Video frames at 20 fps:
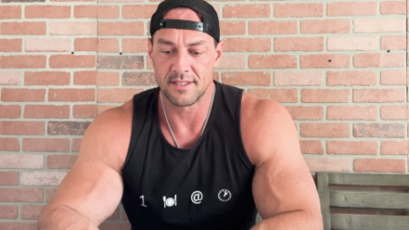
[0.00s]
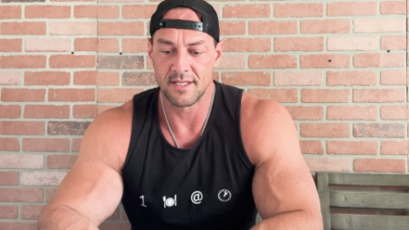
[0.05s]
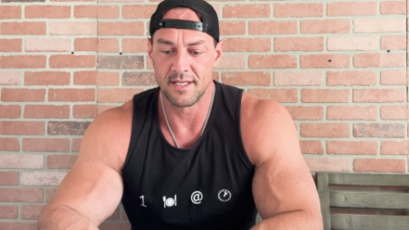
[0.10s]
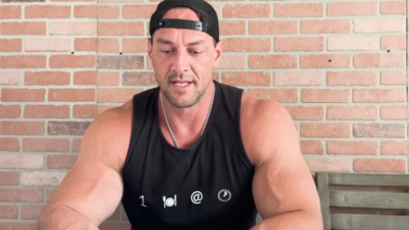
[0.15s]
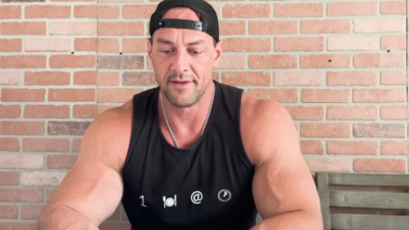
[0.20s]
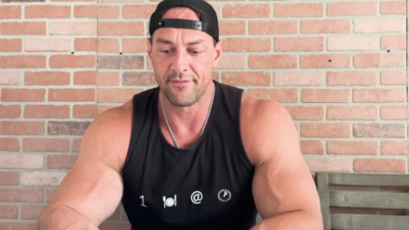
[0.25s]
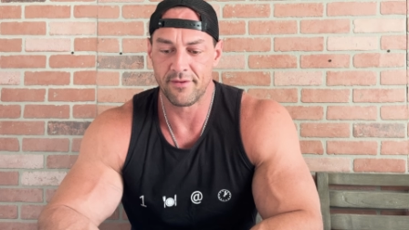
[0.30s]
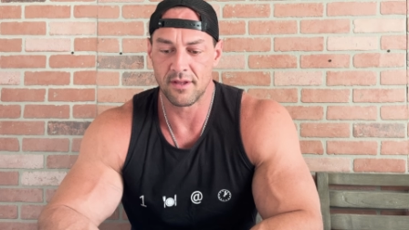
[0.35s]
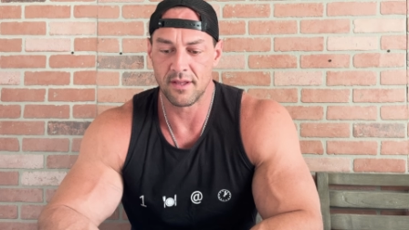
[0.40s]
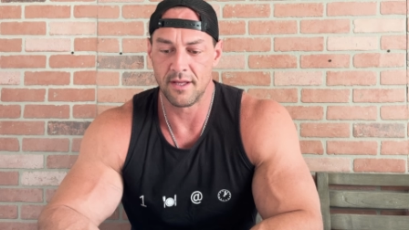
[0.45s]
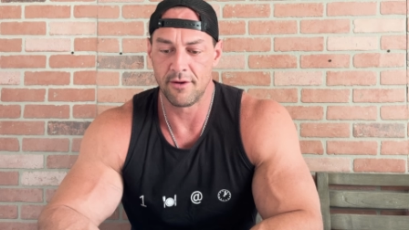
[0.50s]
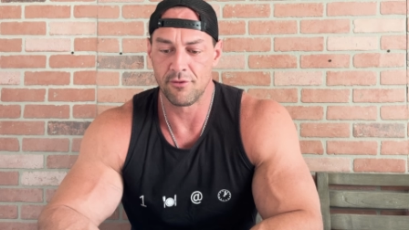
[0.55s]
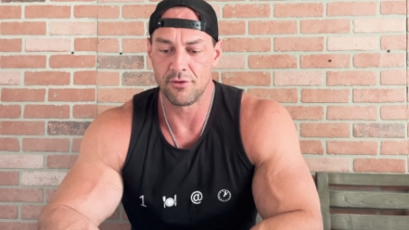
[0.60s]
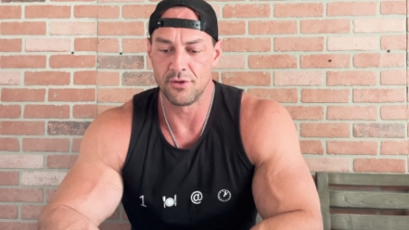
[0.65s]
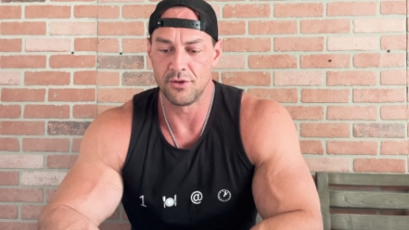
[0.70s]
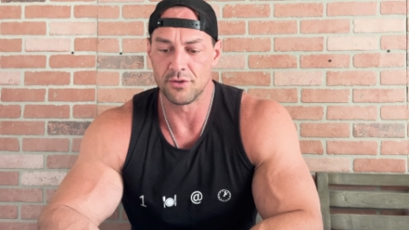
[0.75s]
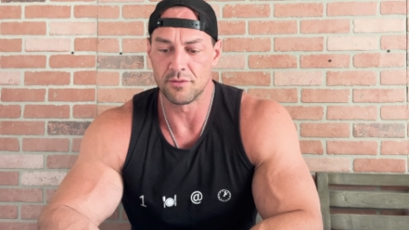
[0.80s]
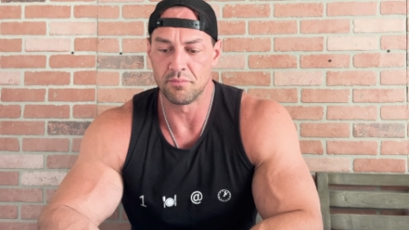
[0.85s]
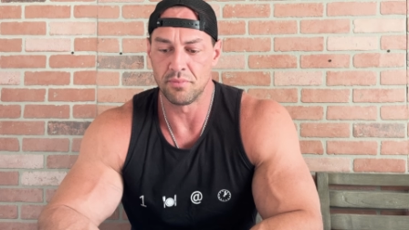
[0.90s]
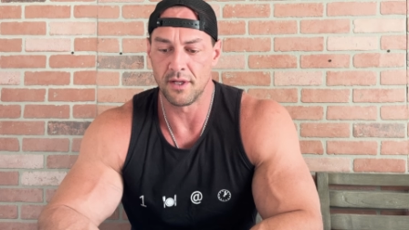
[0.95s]
significantly
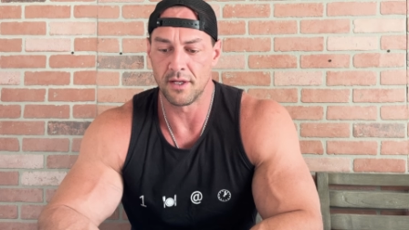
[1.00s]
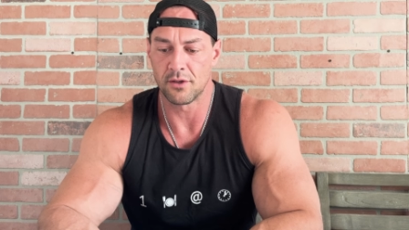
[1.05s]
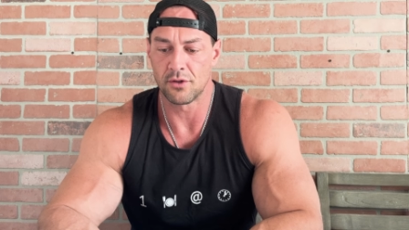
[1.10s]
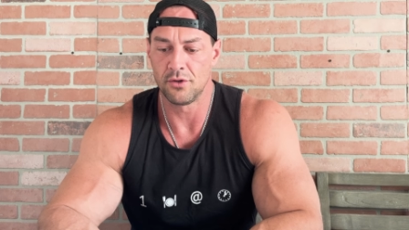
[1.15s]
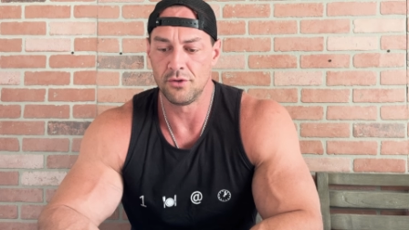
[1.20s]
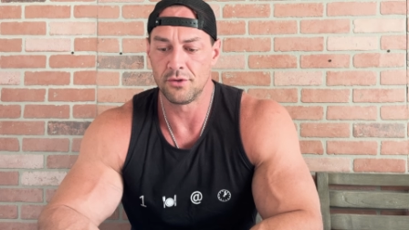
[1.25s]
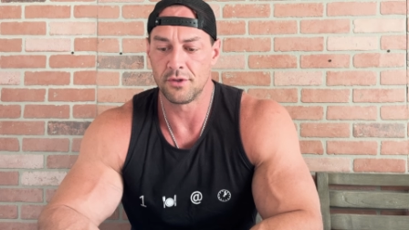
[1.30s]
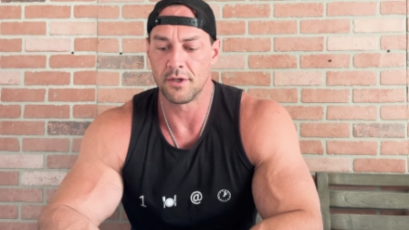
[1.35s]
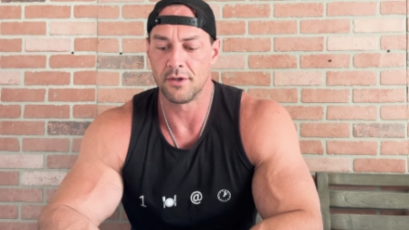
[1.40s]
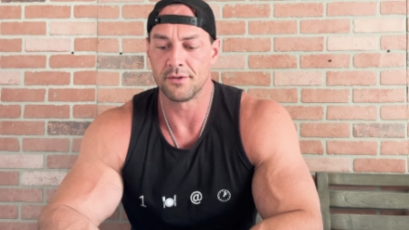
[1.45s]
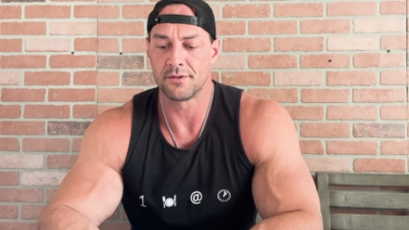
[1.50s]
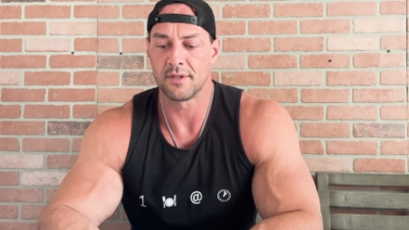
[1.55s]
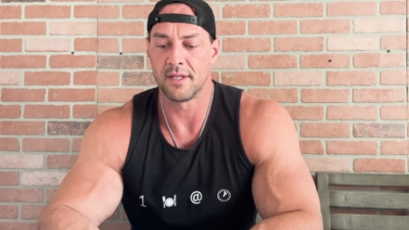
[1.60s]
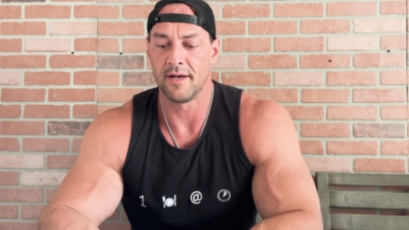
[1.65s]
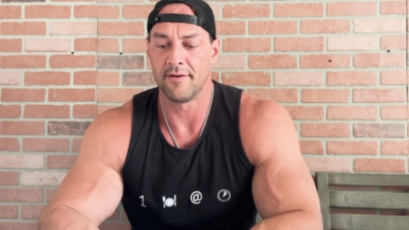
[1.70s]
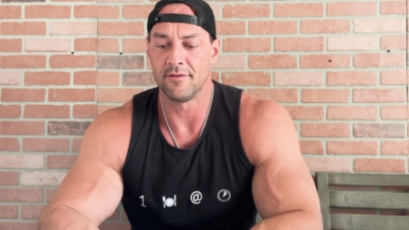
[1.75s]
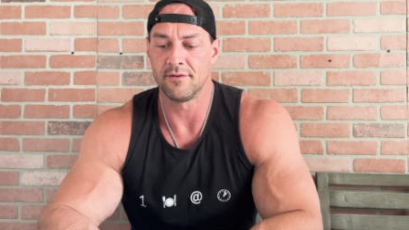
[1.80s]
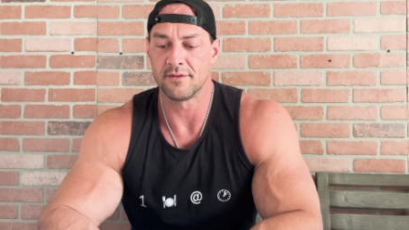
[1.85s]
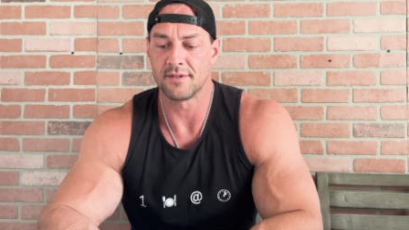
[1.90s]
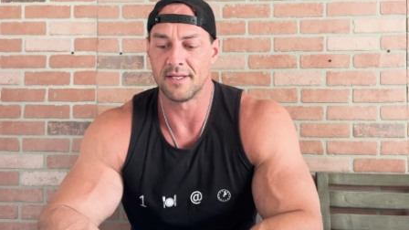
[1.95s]
reduced blood glucose
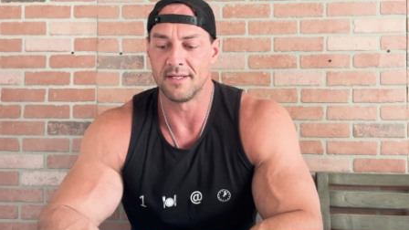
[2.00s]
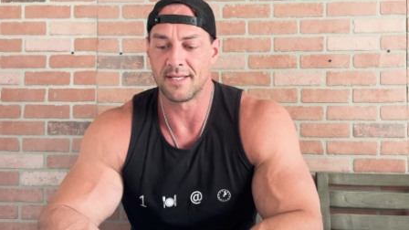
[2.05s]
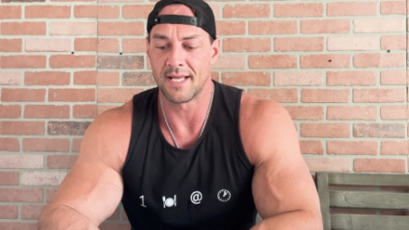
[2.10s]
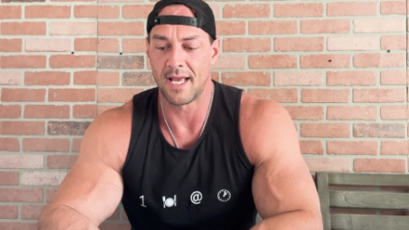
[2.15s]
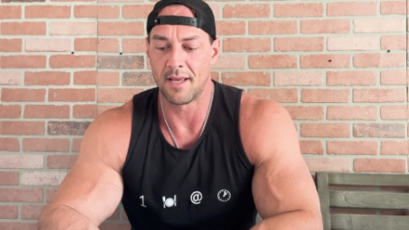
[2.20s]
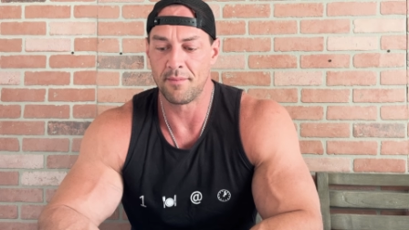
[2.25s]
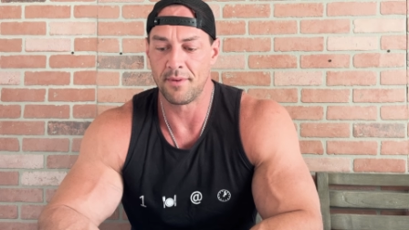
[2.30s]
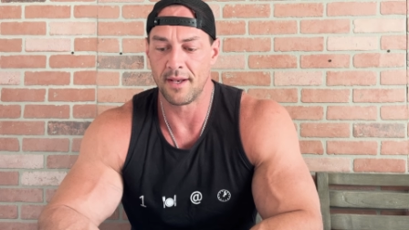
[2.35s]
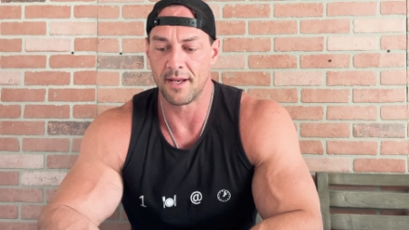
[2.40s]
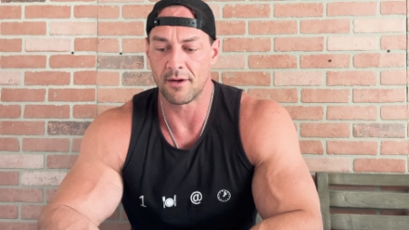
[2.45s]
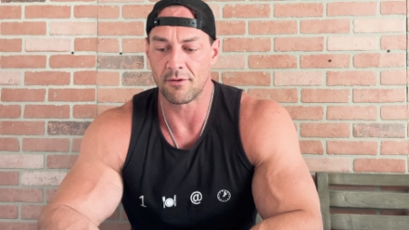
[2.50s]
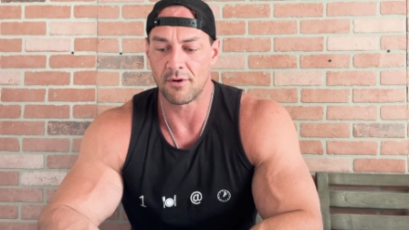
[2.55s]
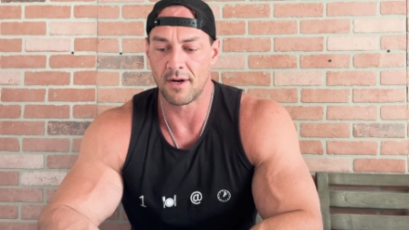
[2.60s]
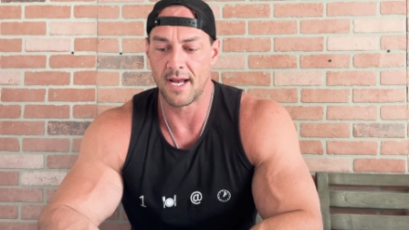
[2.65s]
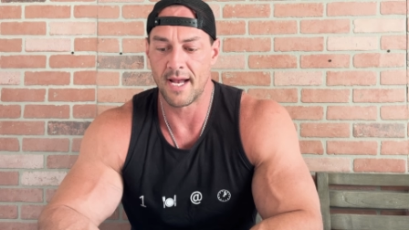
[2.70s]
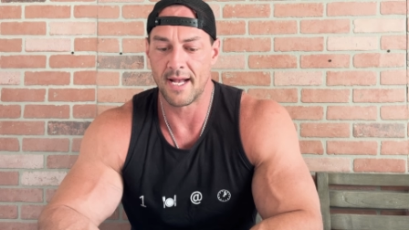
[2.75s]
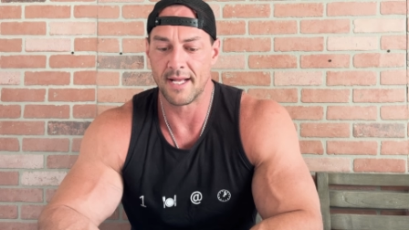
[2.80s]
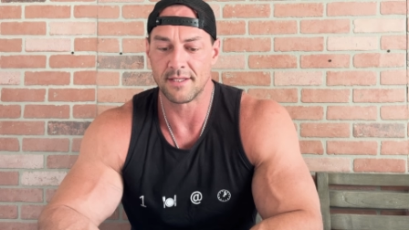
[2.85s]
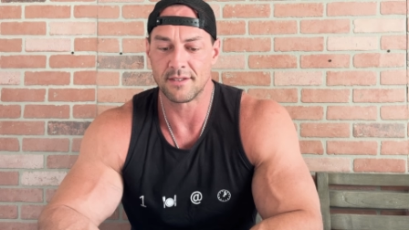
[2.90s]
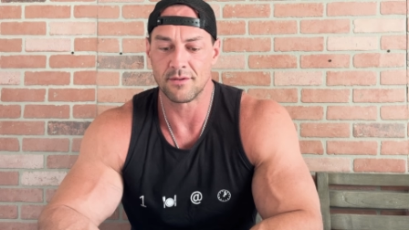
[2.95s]
levels in diabetic
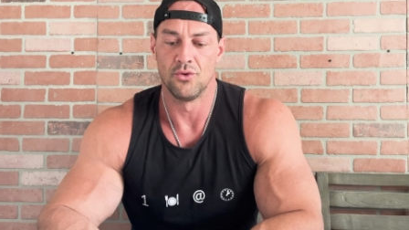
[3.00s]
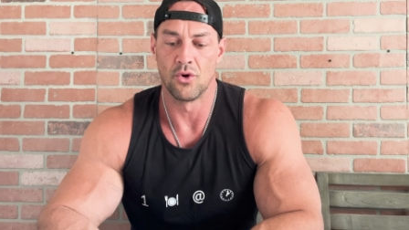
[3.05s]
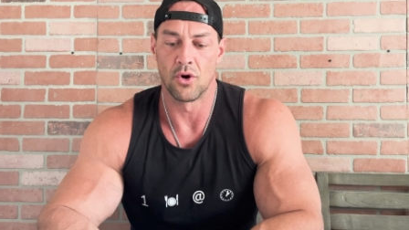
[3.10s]
rats,